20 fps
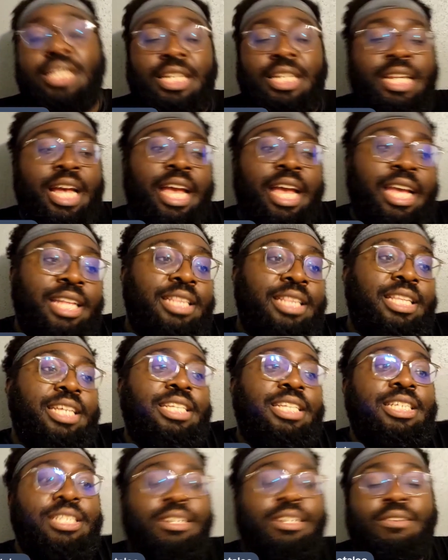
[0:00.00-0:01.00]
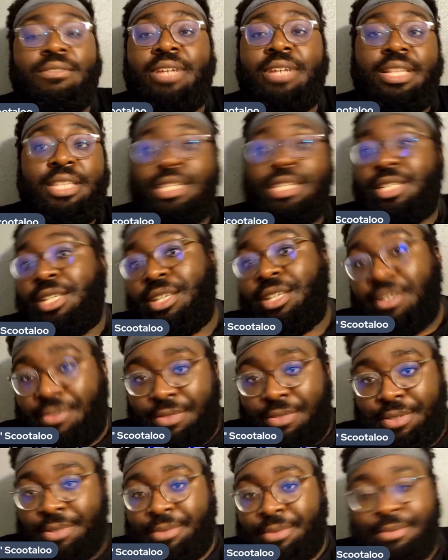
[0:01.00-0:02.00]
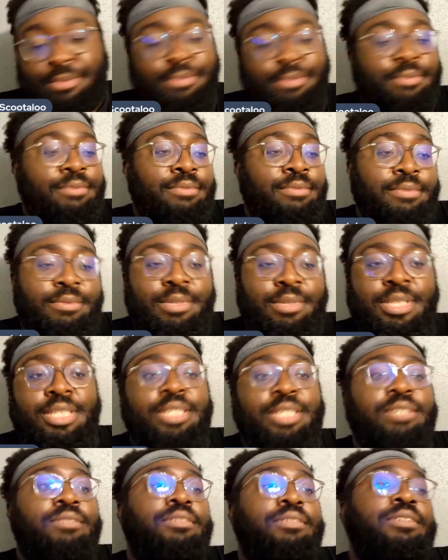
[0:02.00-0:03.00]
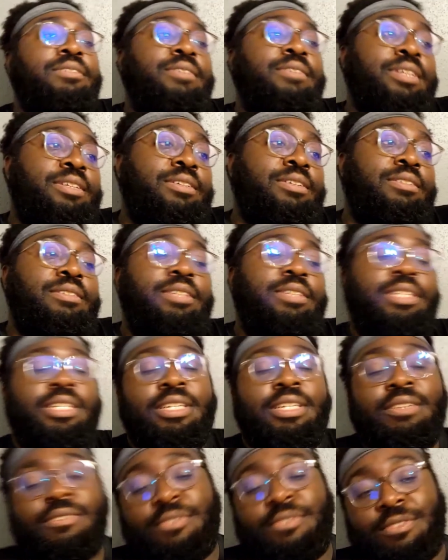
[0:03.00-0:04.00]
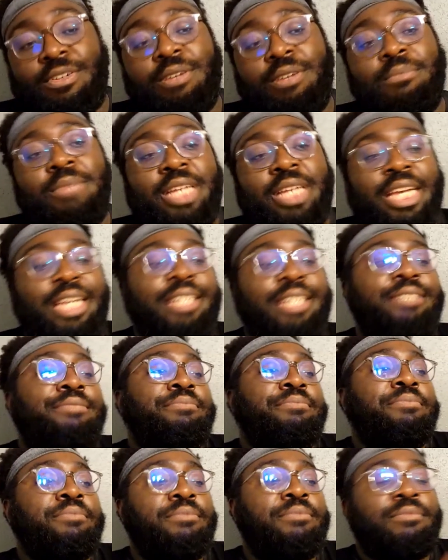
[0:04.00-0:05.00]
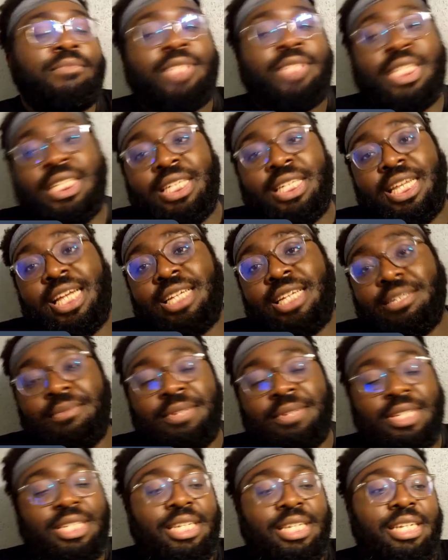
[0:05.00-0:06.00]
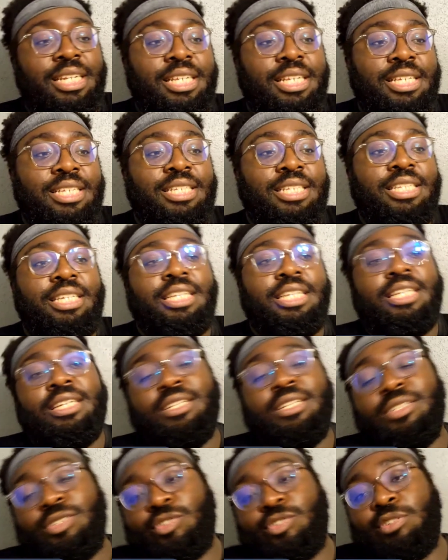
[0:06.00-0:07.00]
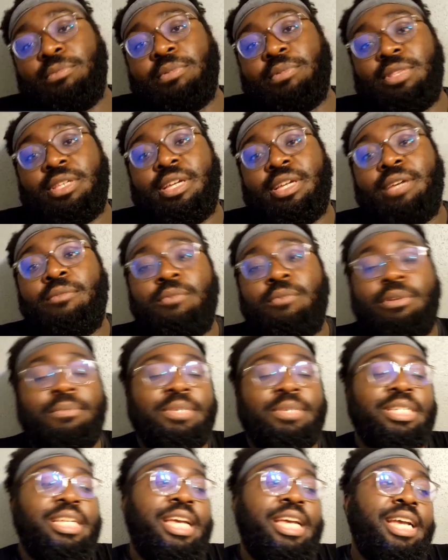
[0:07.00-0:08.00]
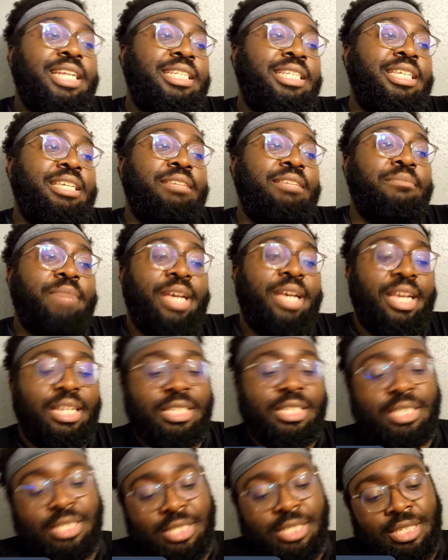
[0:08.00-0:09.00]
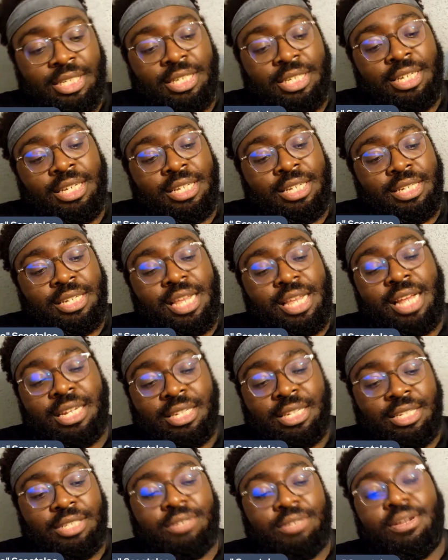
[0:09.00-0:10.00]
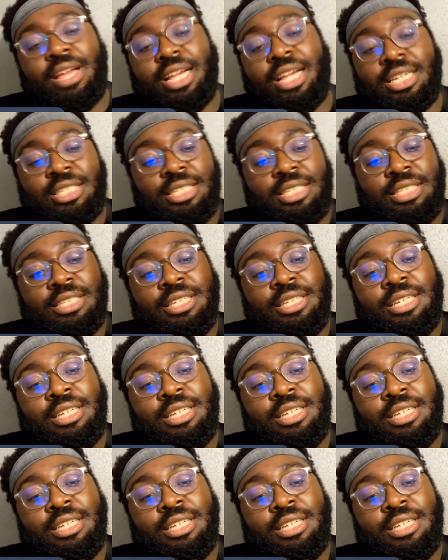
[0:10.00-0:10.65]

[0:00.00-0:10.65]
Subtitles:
night, they show that the scuffle was still going on. From that, next week's NXT Triple Threat Women's Tag Team match, Toxic Attraction